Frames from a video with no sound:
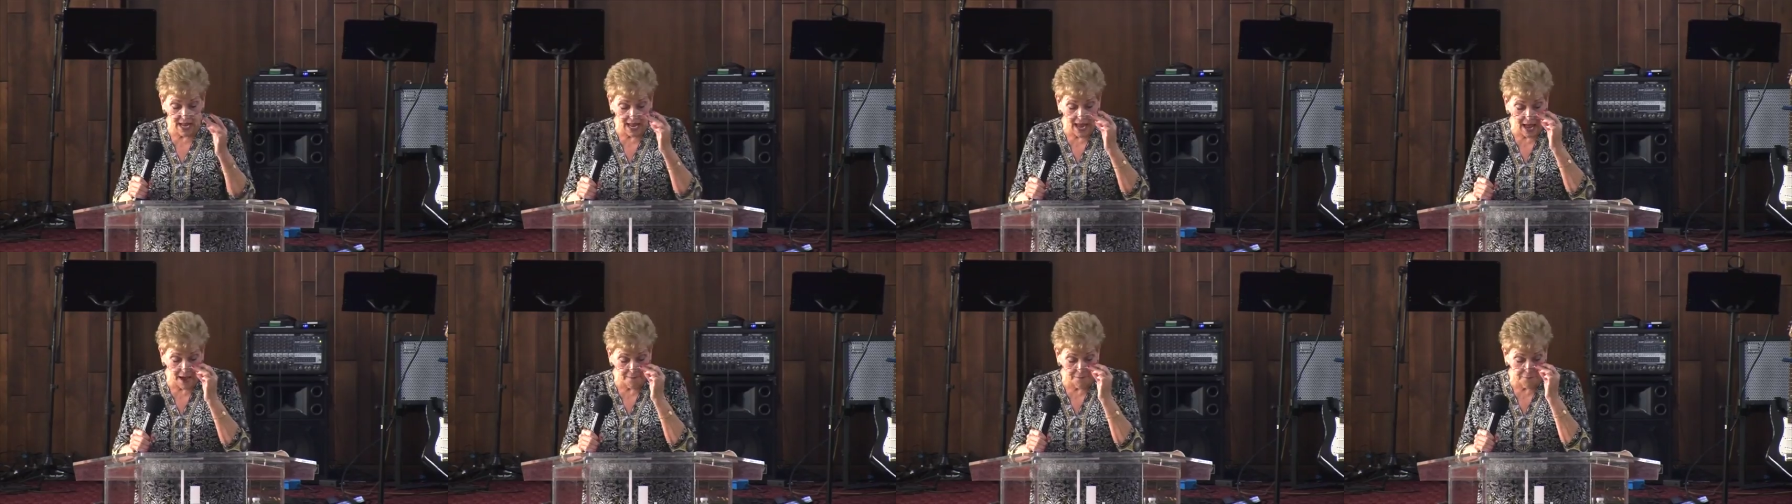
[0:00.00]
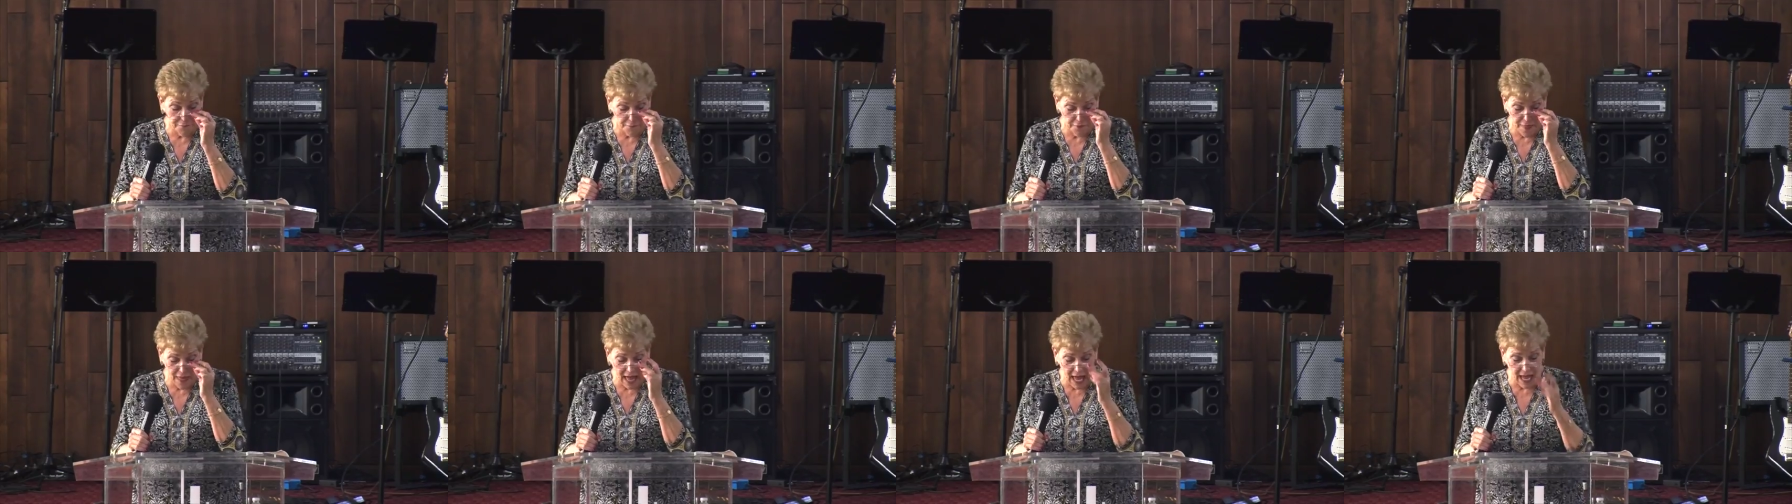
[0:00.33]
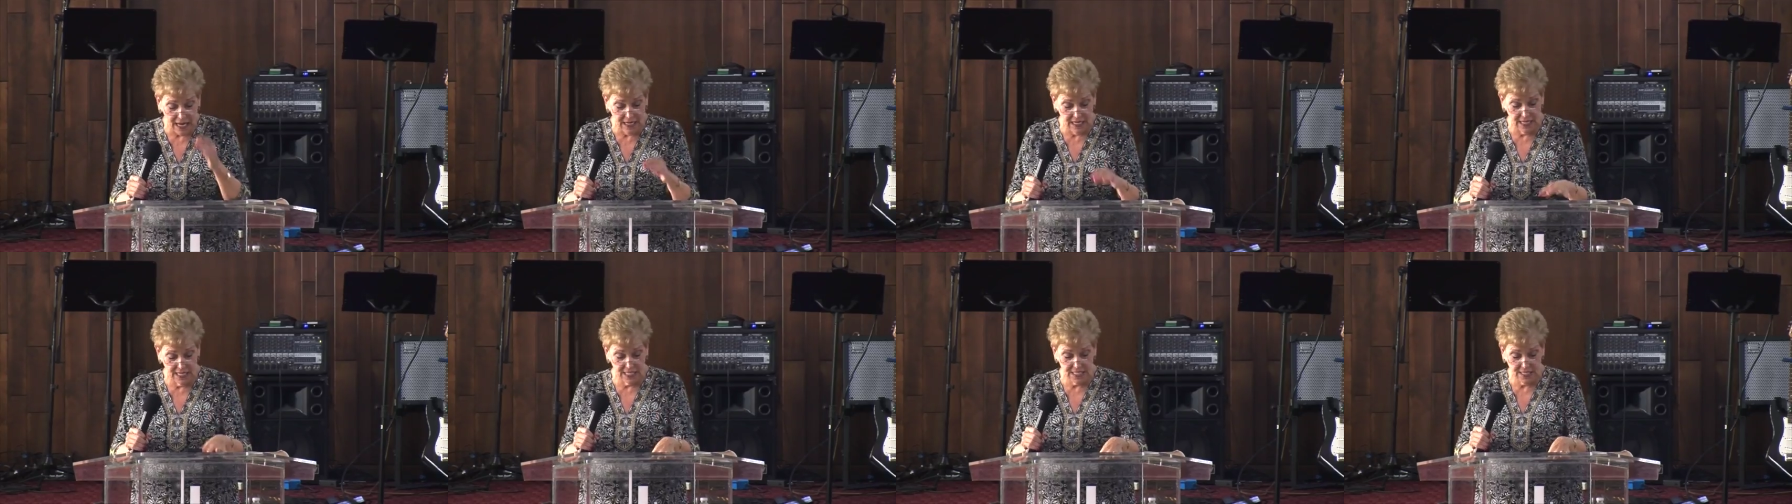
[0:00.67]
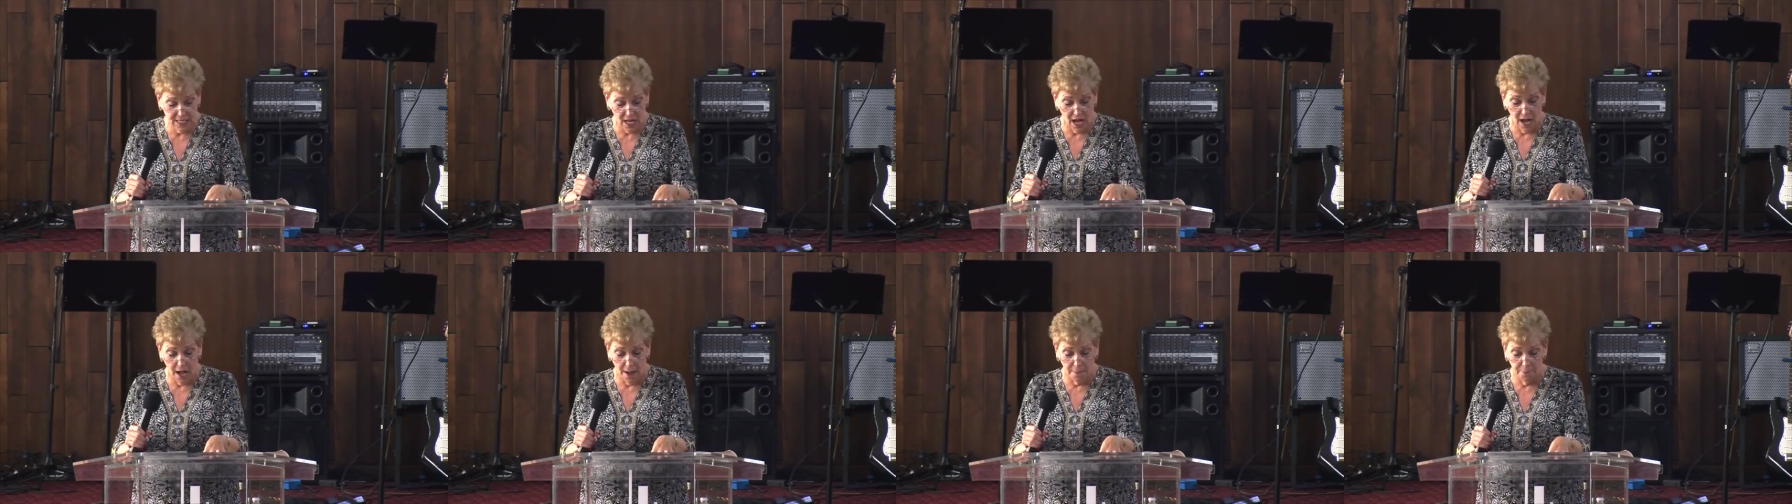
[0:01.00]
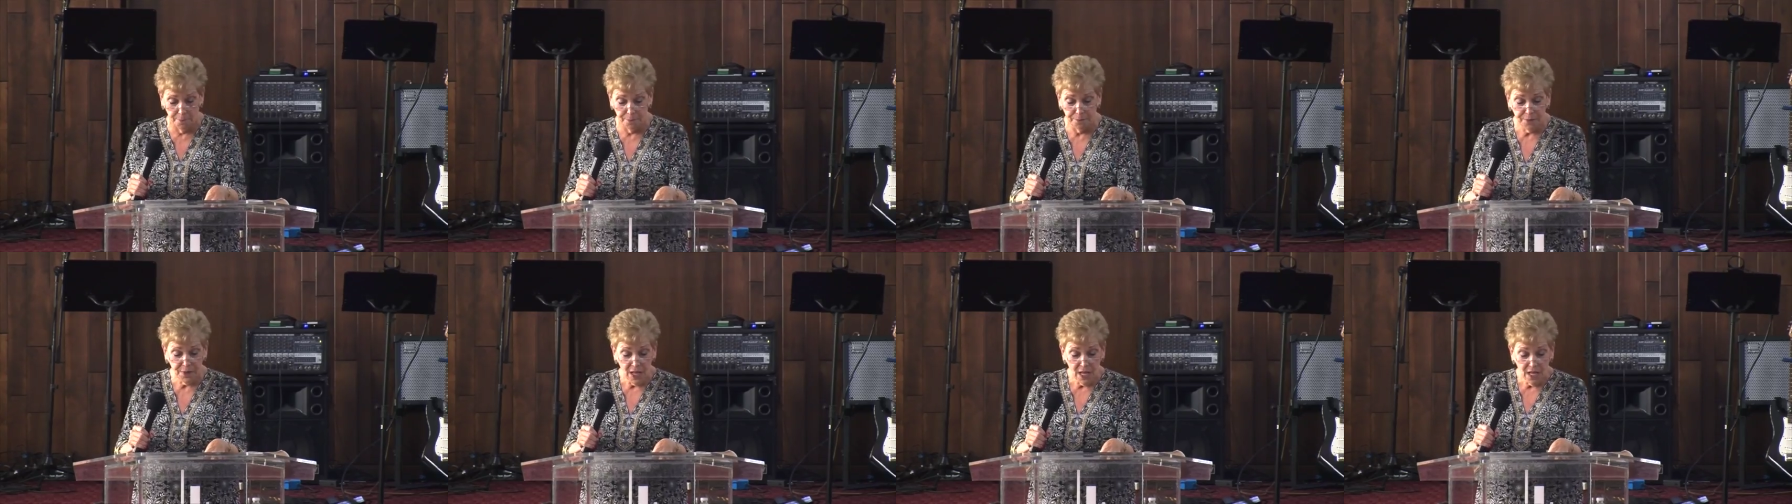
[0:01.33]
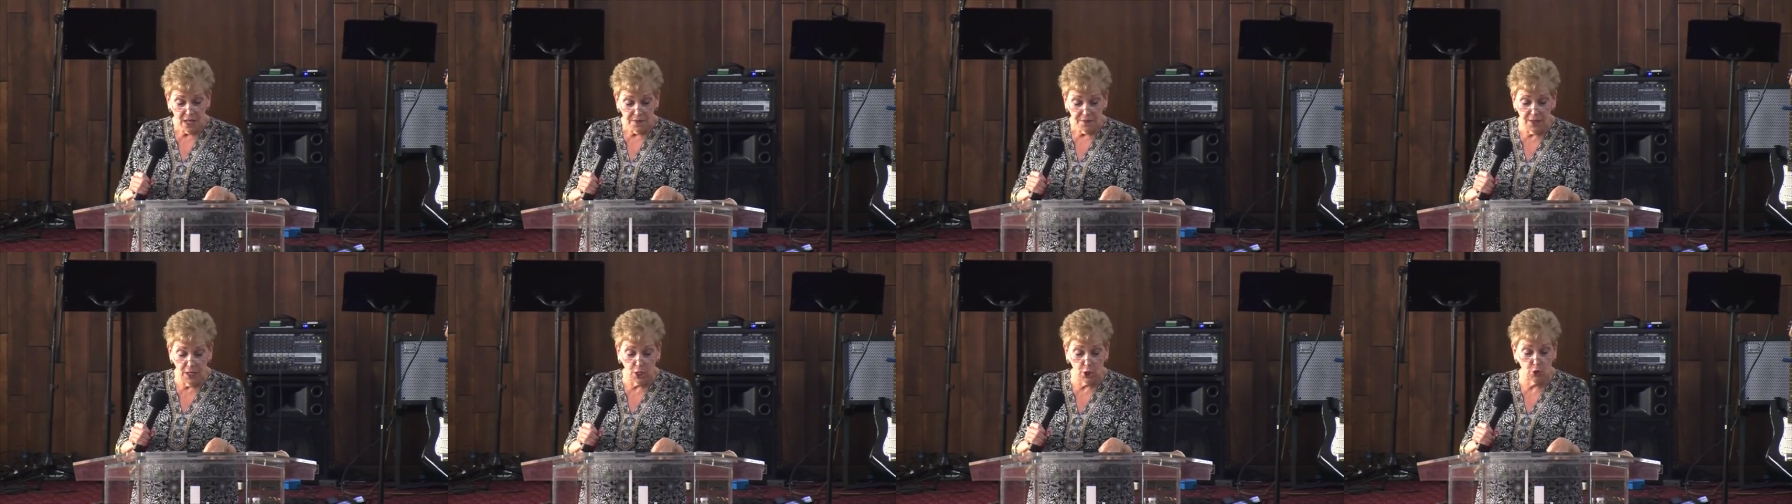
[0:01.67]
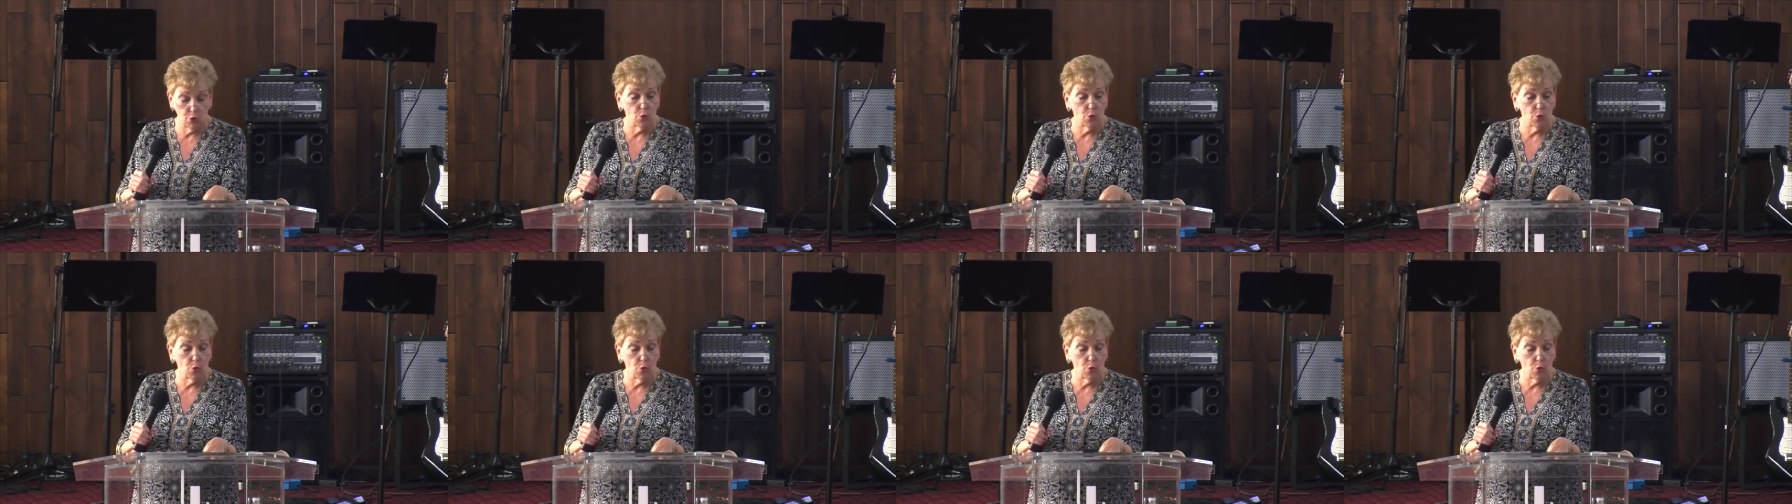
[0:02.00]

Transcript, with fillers: I have for that is um, that it